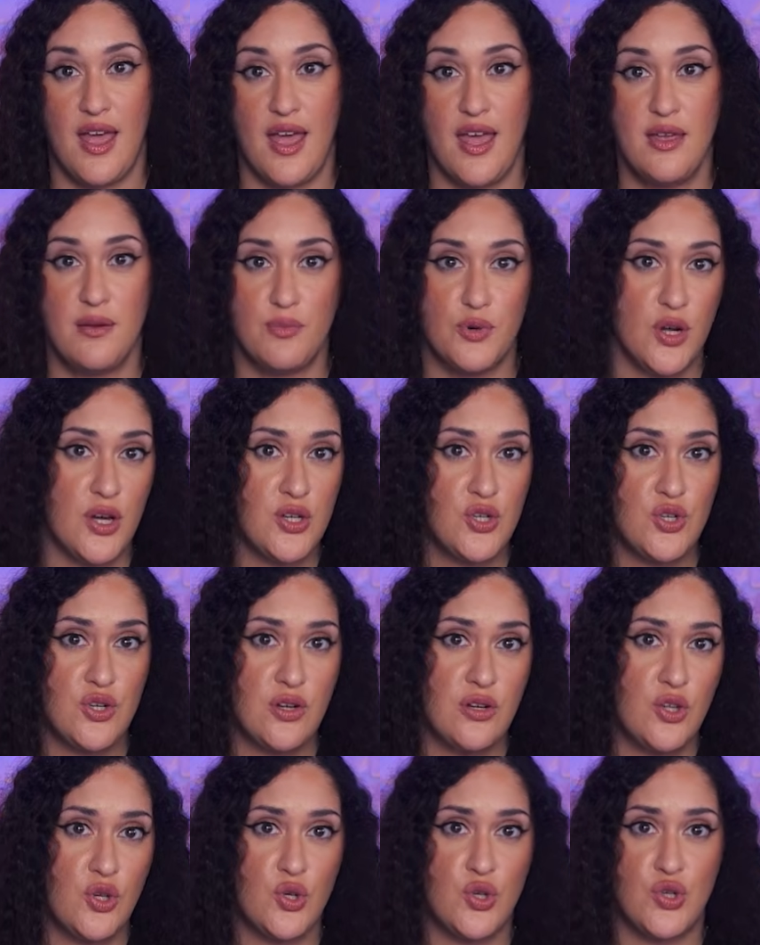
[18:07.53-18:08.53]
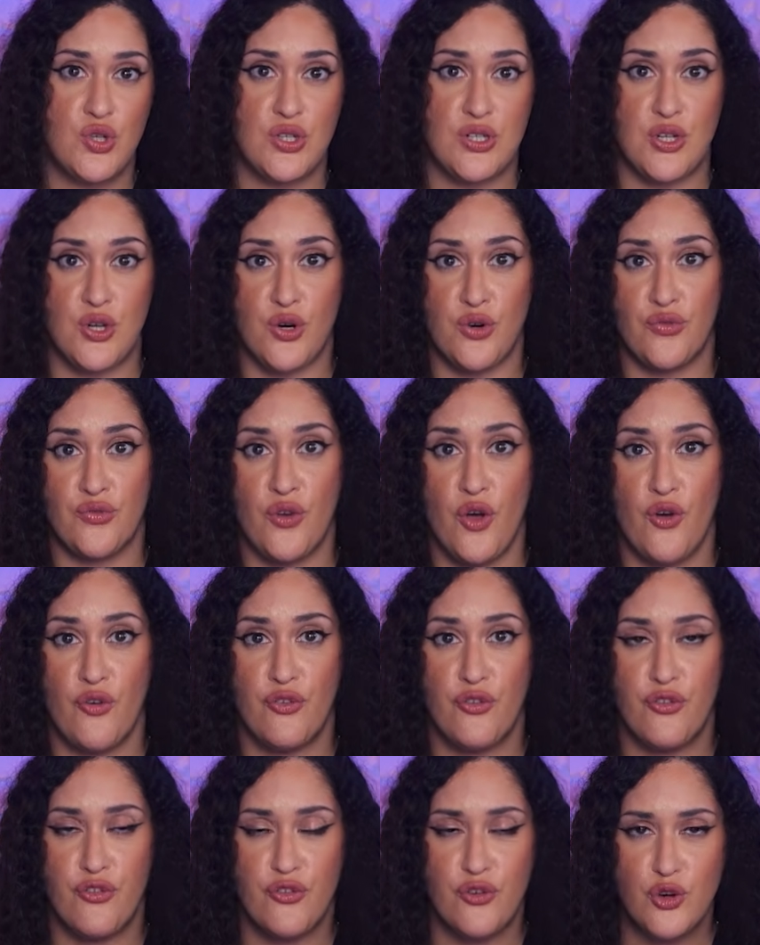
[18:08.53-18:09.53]
In production, you serve
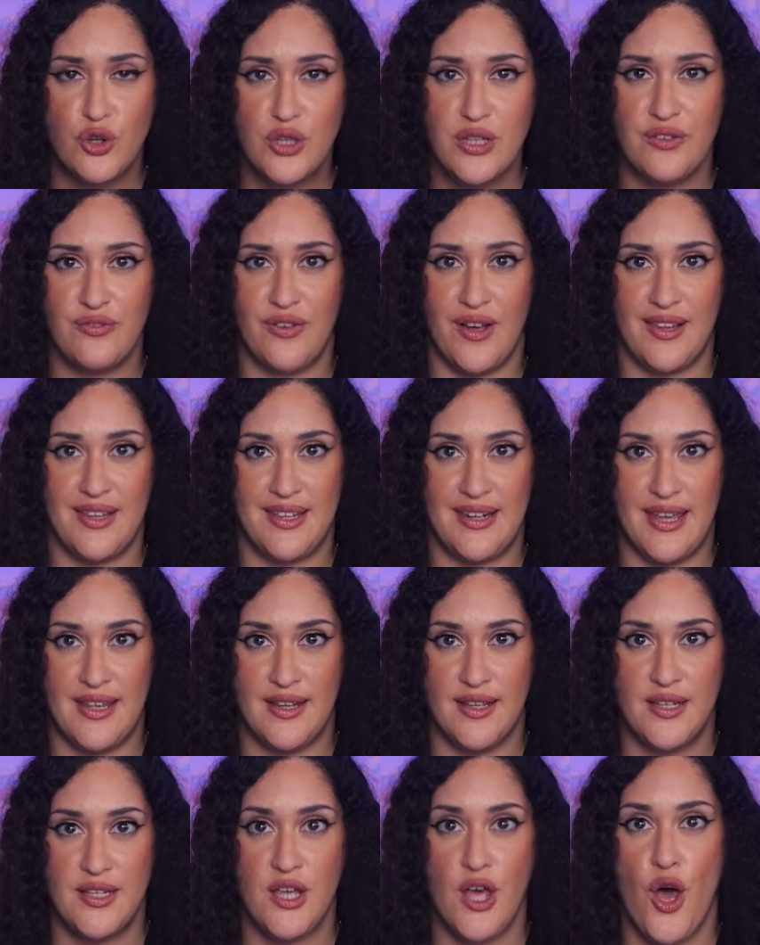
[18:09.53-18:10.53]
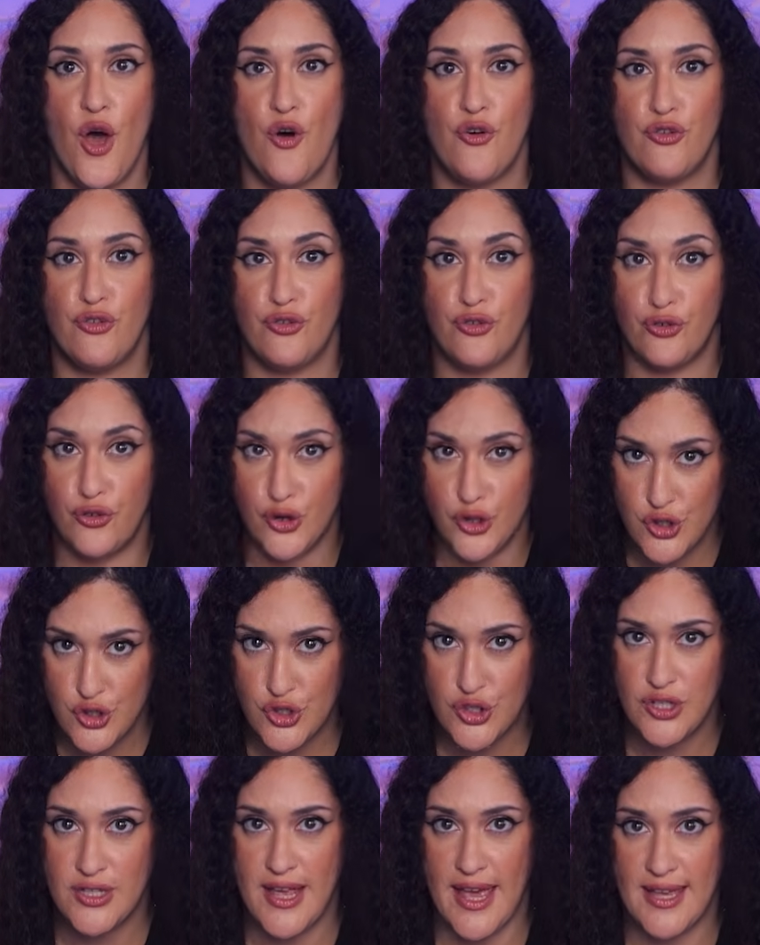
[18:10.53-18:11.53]
fully validated,
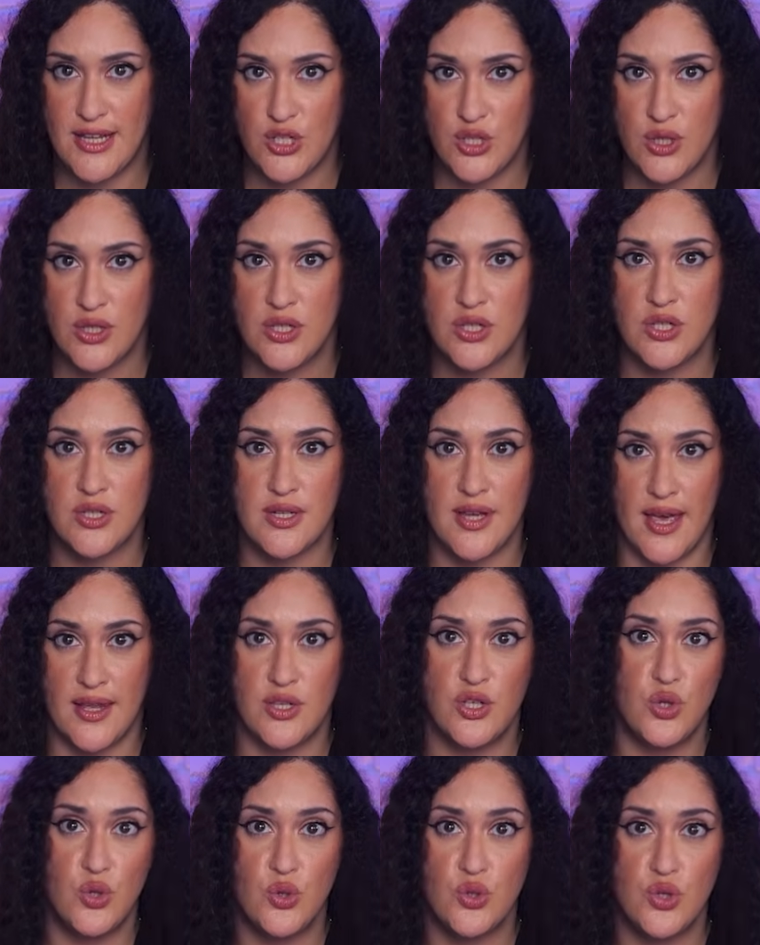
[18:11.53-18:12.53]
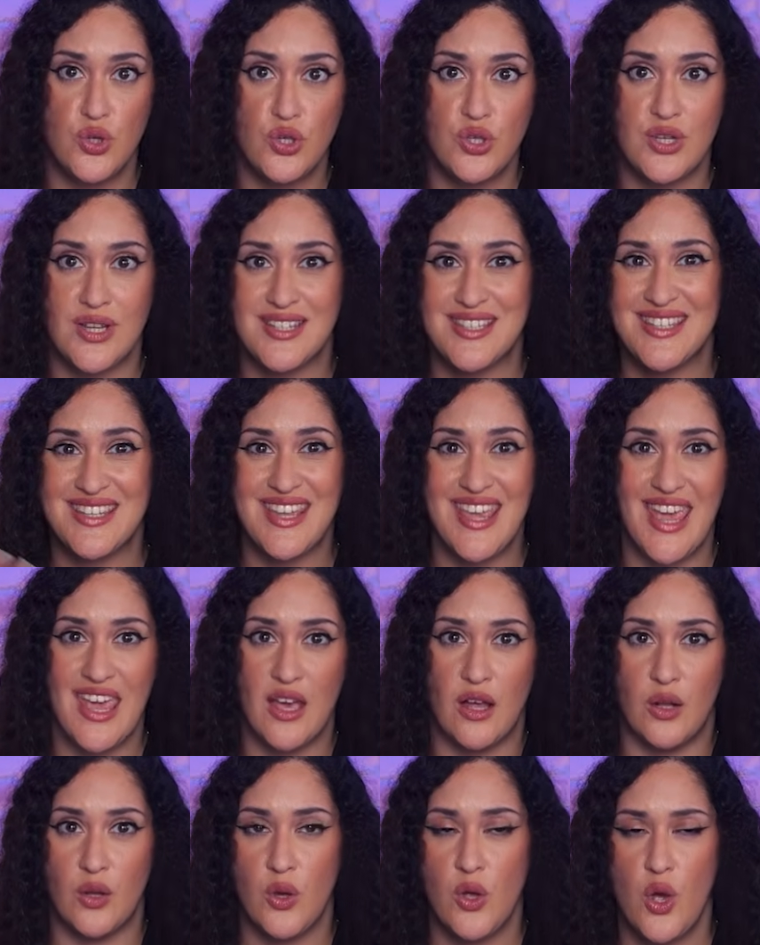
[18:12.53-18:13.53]
versioned agents to end users at
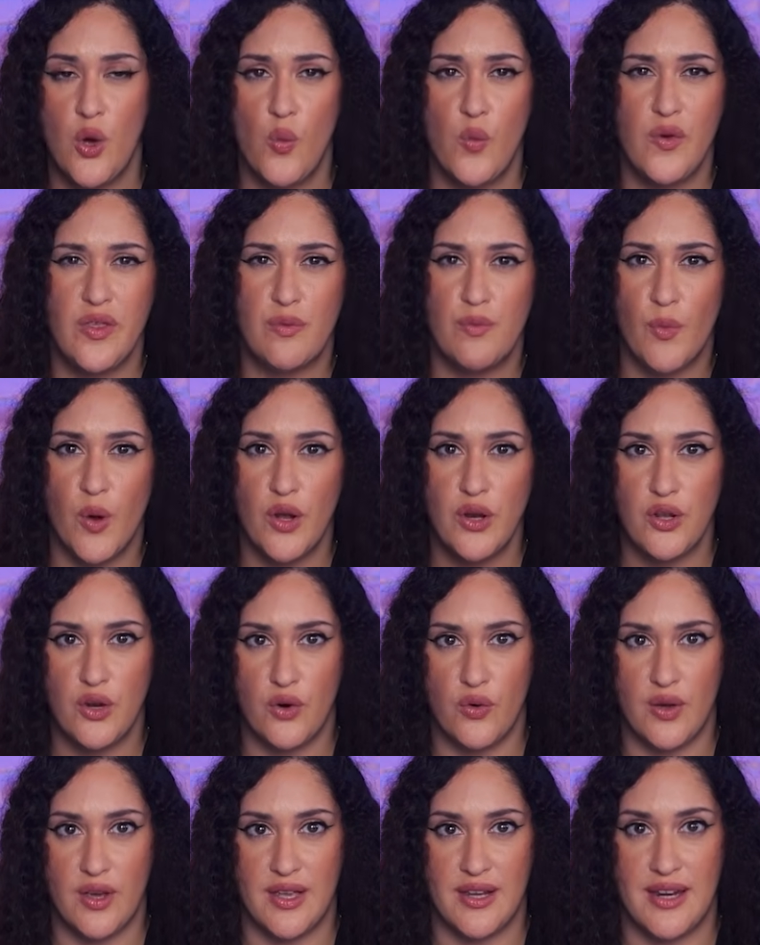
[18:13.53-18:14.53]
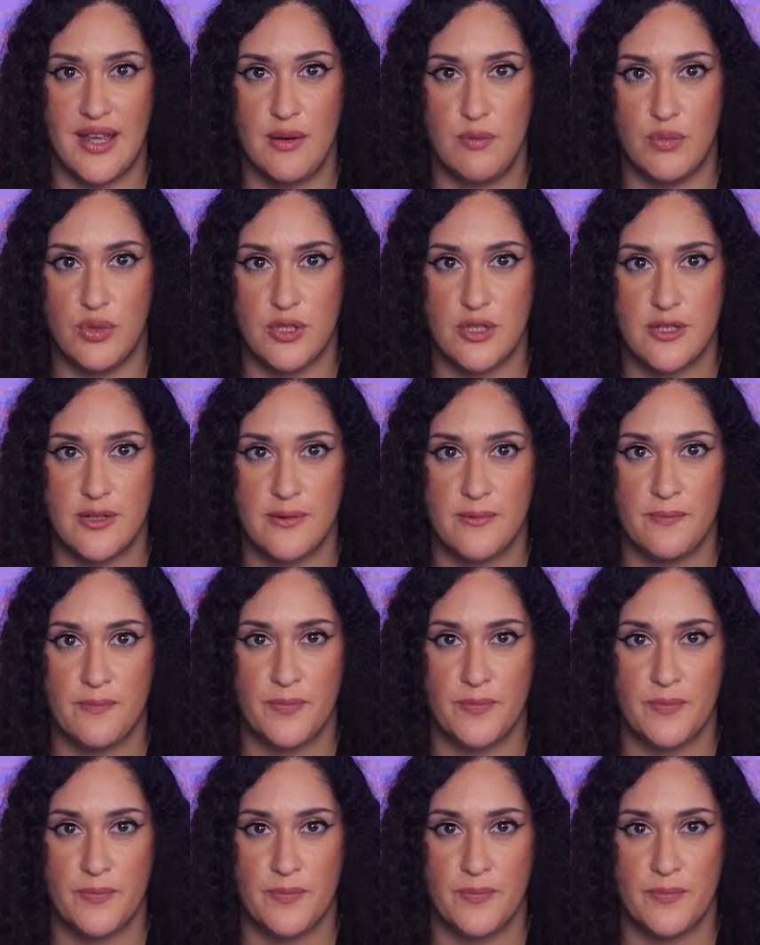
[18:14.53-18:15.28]
scale with monitoring enabled.